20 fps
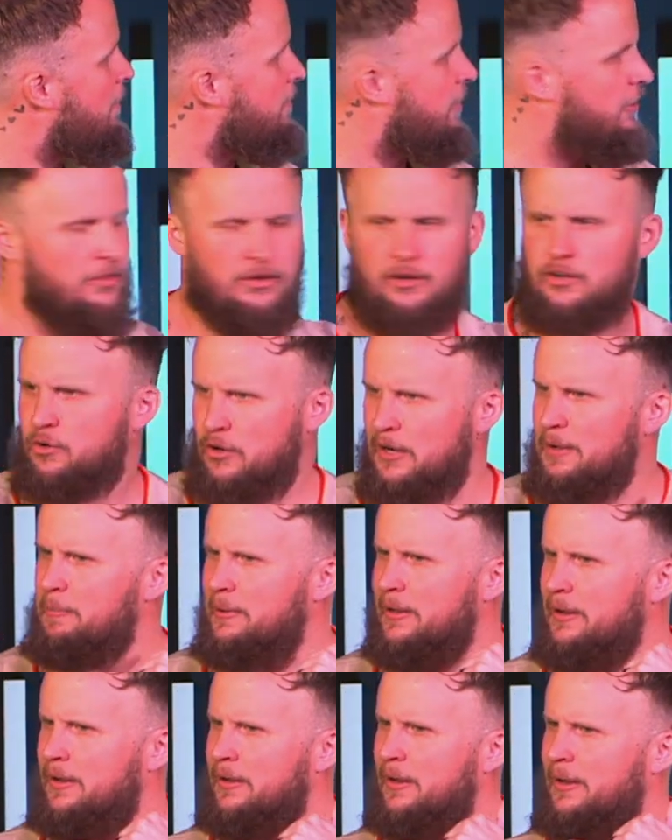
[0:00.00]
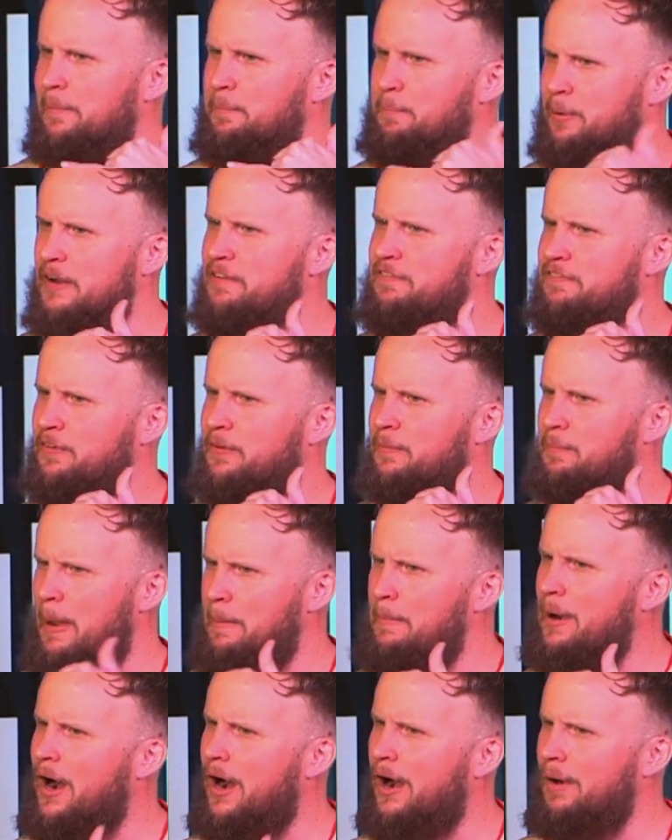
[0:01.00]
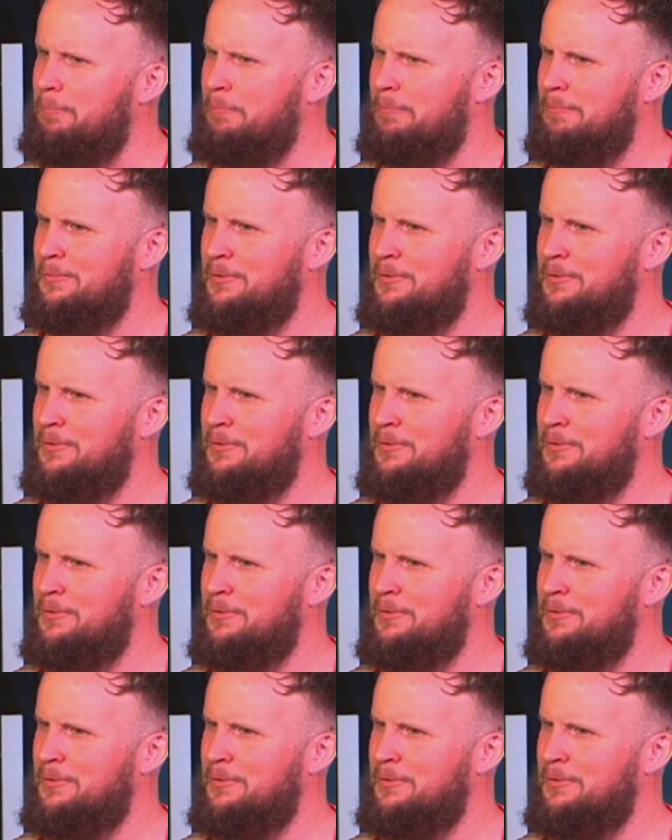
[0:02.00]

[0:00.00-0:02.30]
over to the crib and pray for my mom?